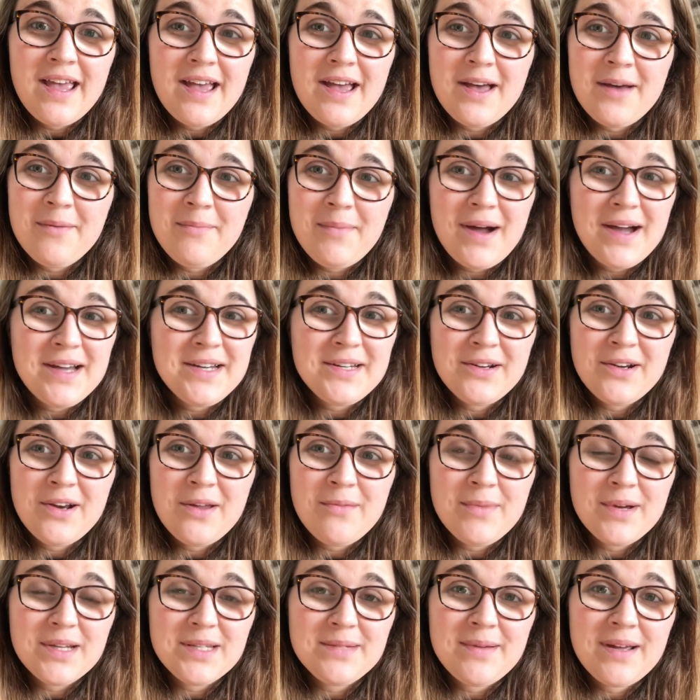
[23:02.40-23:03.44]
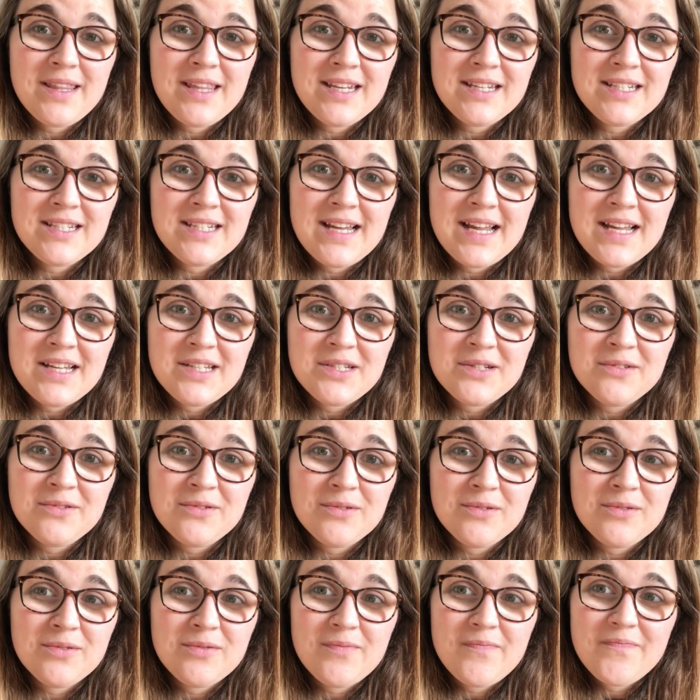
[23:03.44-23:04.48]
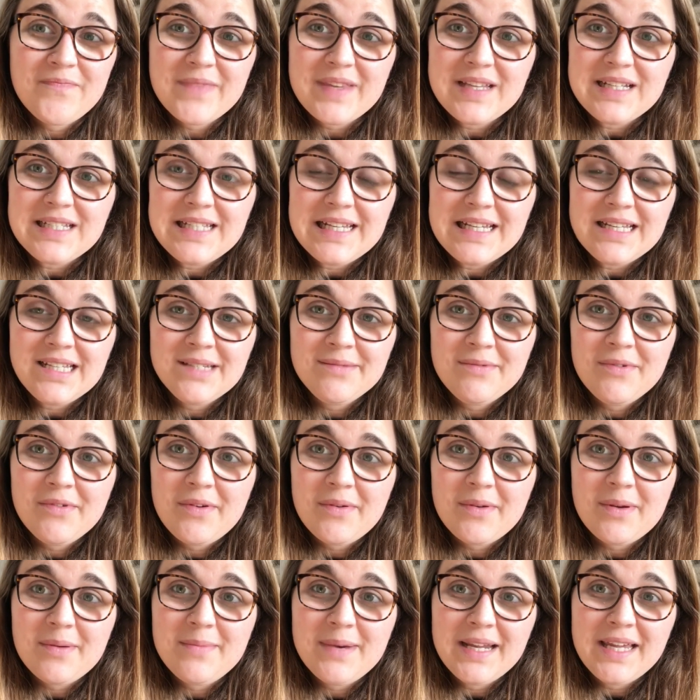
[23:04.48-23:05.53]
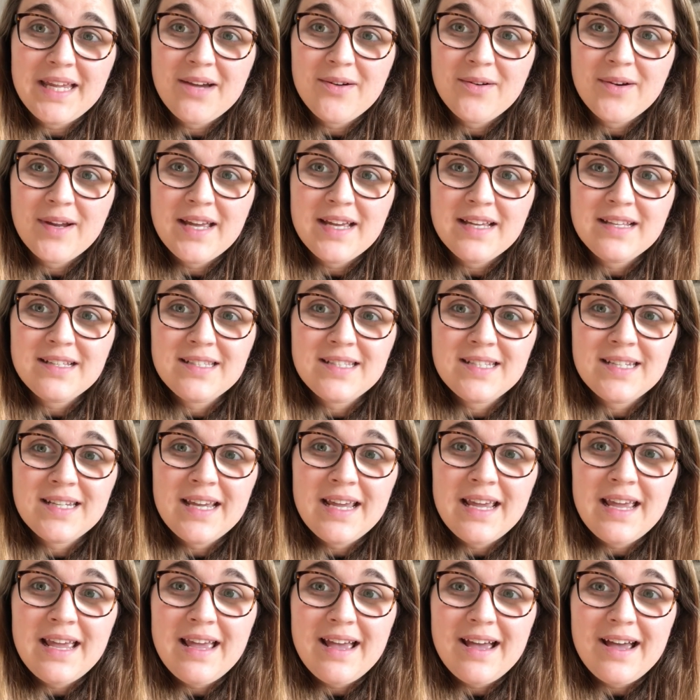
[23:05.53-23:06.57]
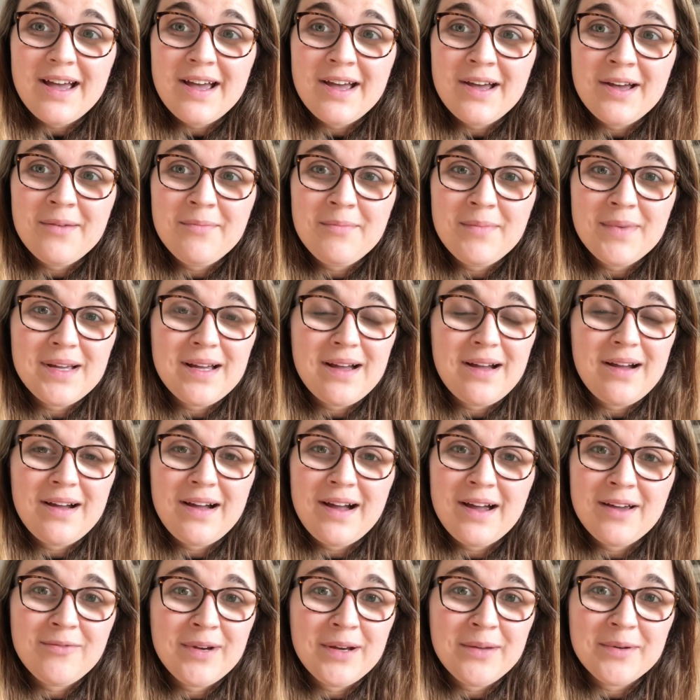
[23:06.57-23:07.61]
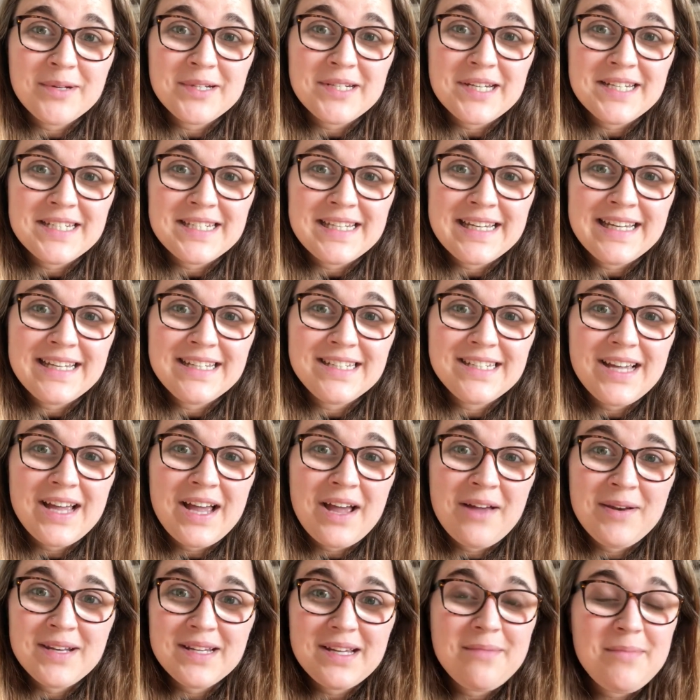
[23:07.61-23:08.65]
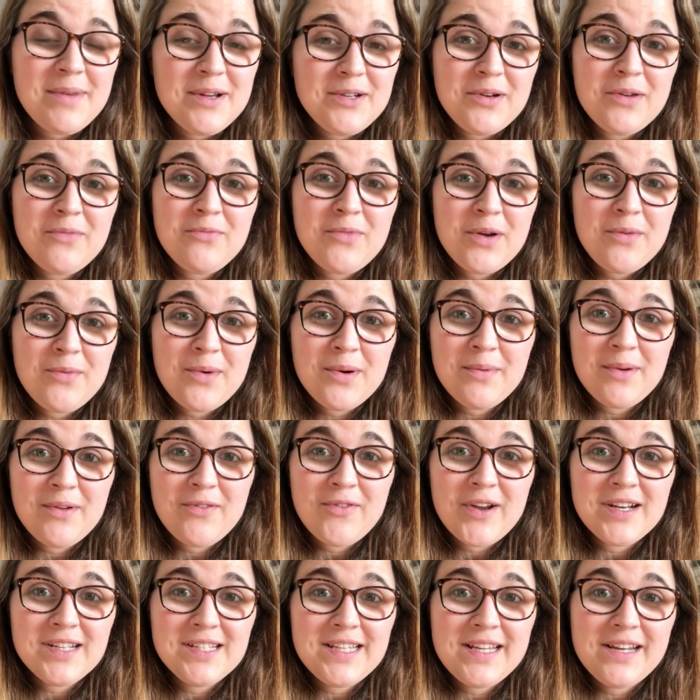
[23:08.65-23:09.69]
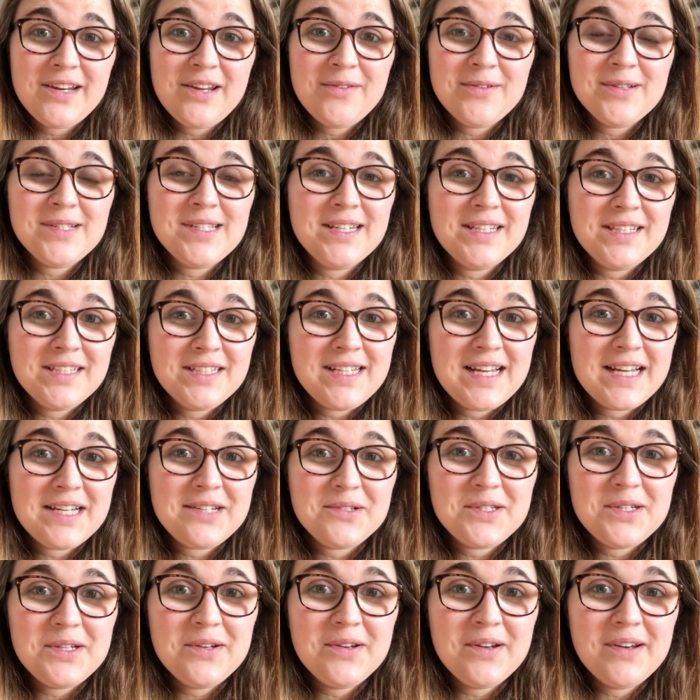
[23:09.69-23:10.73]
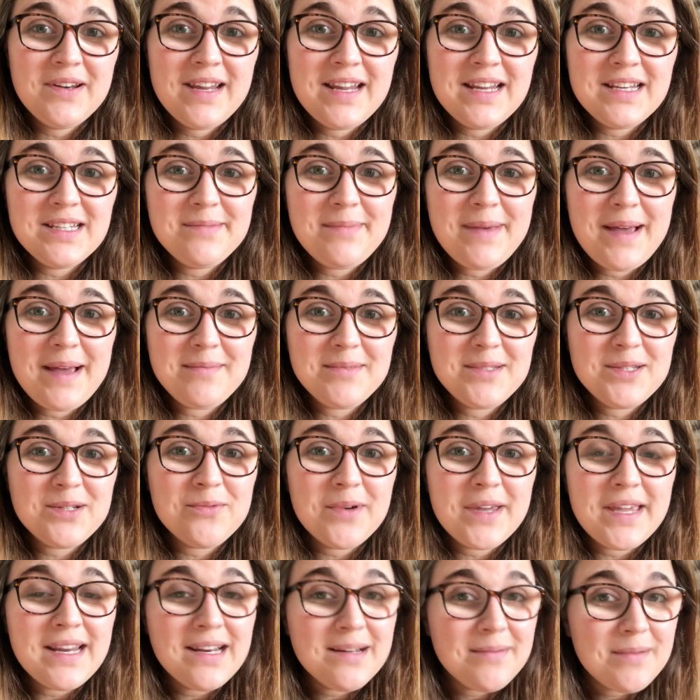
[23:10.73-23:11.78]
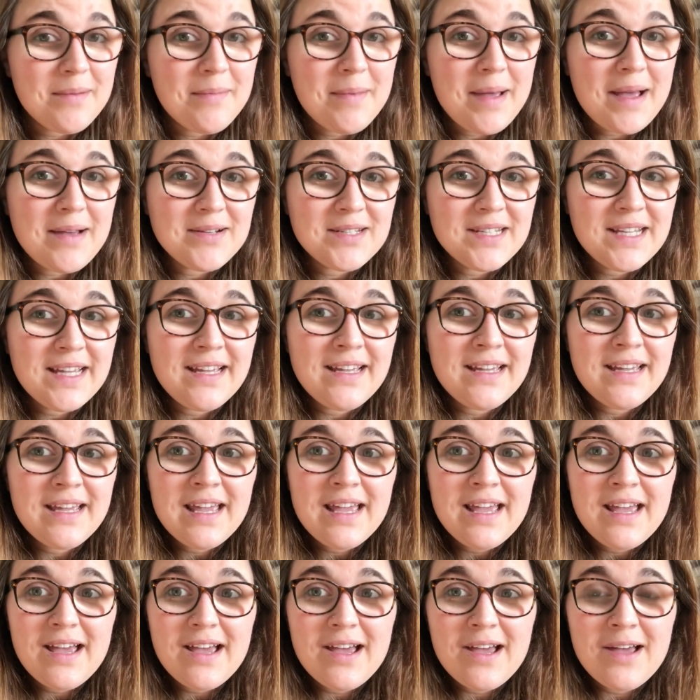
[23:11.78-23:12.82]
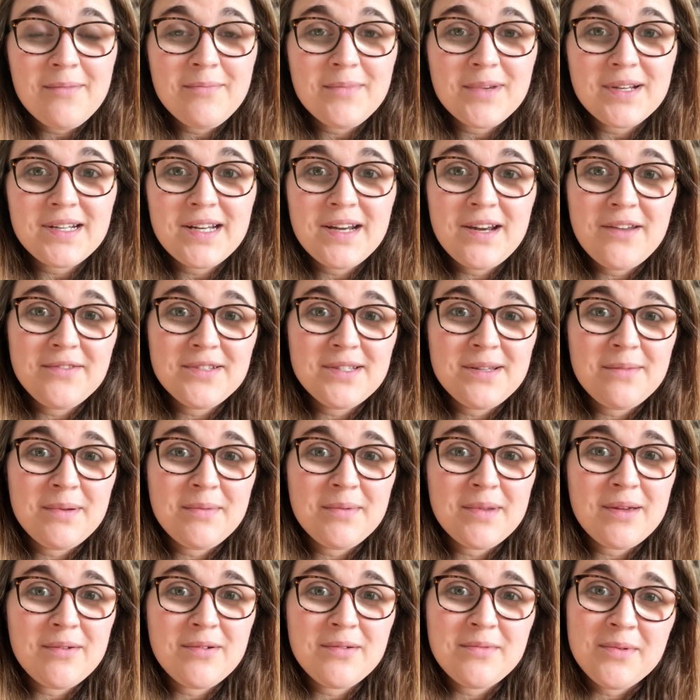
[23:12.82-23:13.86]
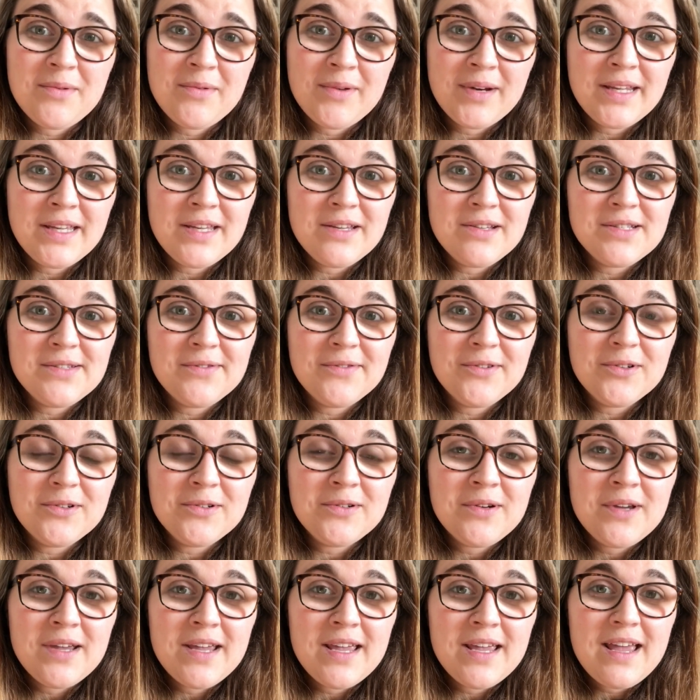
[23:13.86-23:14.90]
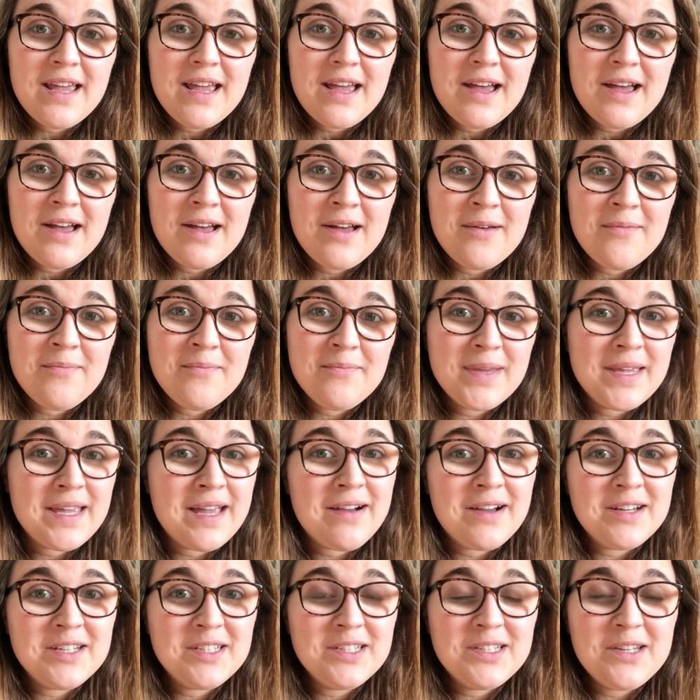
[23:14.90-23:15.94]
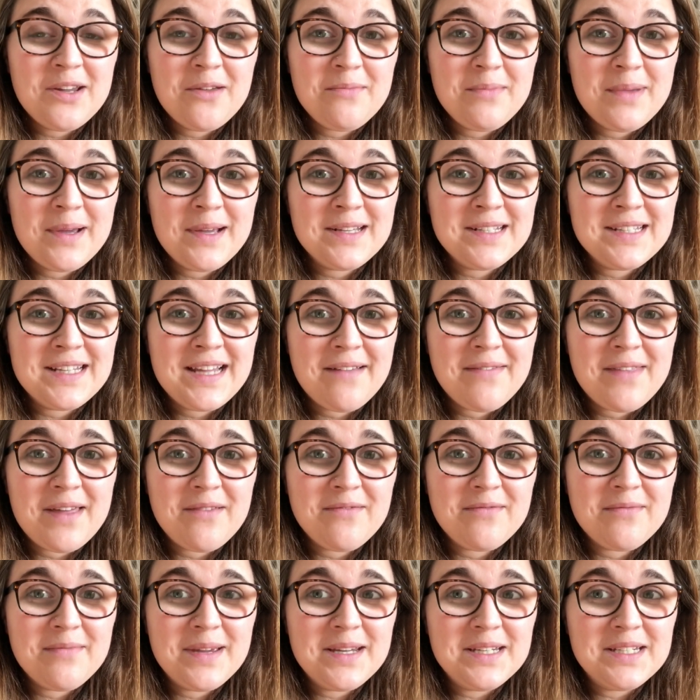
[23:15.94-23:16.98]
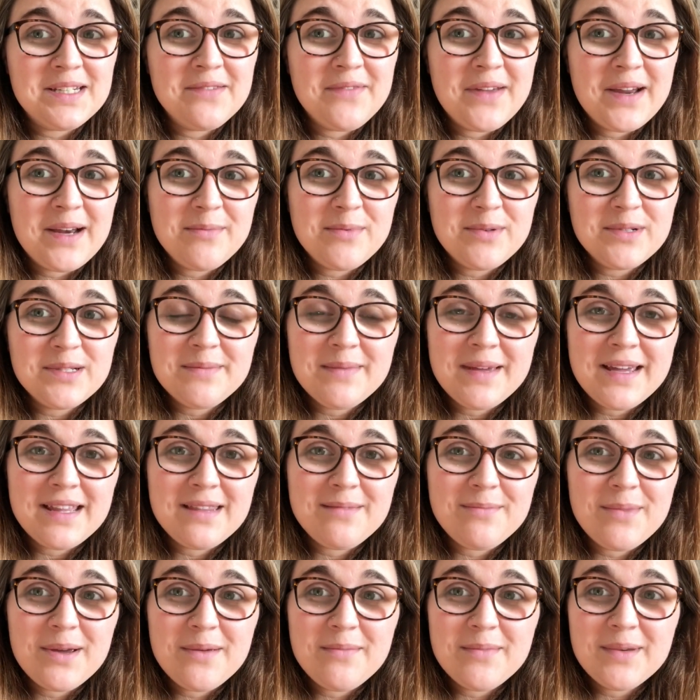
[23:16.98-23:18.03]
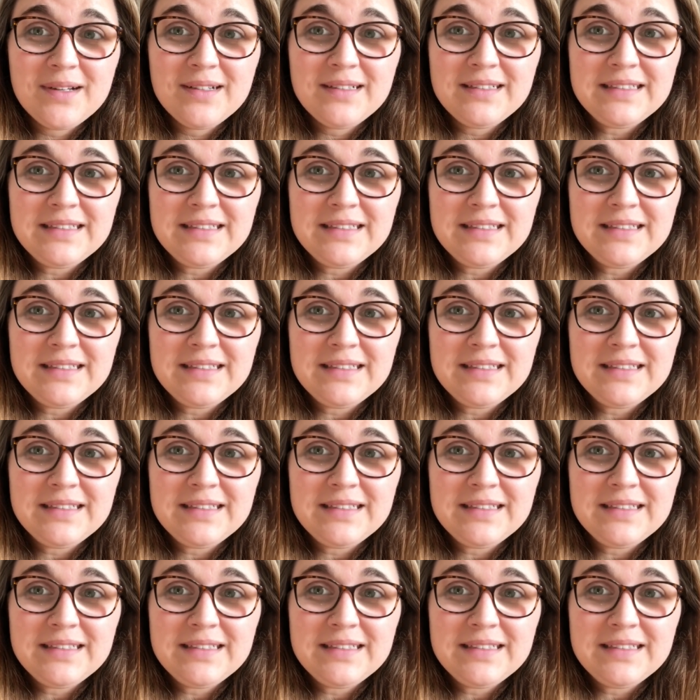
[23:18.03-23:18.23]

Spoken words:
I don't know much about the international system, if I'm completely honest. I really wish I did, and I might try and rope one of my friends in who is an international student into perhaps talking a little bit about it, because I know for some people that would be really useful. But yeah, I just don't personally have that information available to me at the moment.